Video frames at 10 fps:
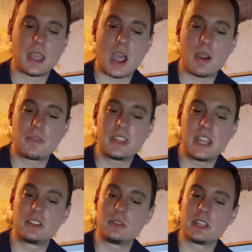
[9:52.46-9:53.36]
However
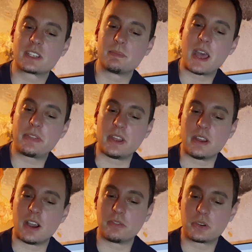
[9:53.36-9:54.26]
they do this
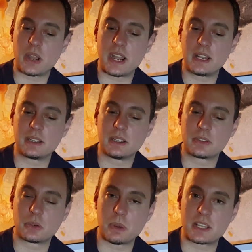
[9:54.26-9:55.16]
method of creating
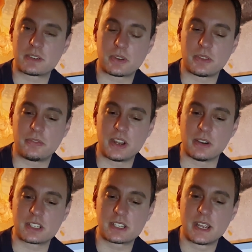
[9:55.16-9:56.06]
the resin for the
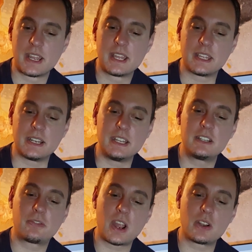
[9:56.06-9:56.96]
fingers, They
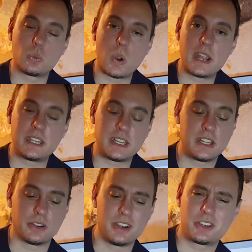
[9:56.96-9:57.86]
need to find a way to
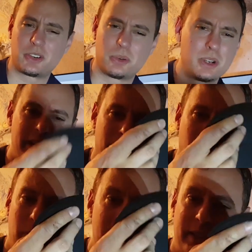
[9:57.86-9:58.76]
either
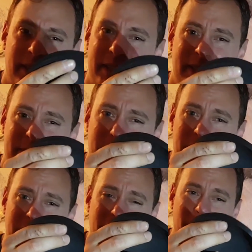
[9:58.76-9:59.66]
integrate this
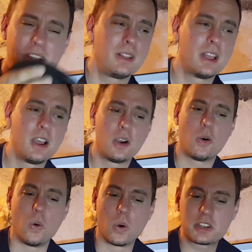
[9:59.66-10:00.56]
material
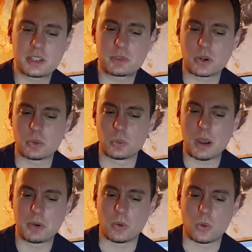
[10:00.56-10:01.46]
or some sort of
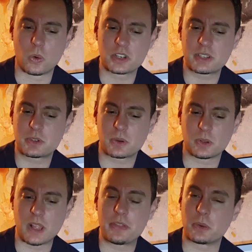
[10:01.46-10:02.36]
rubber or some sort
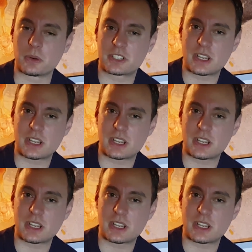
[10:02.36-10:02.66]
of leather or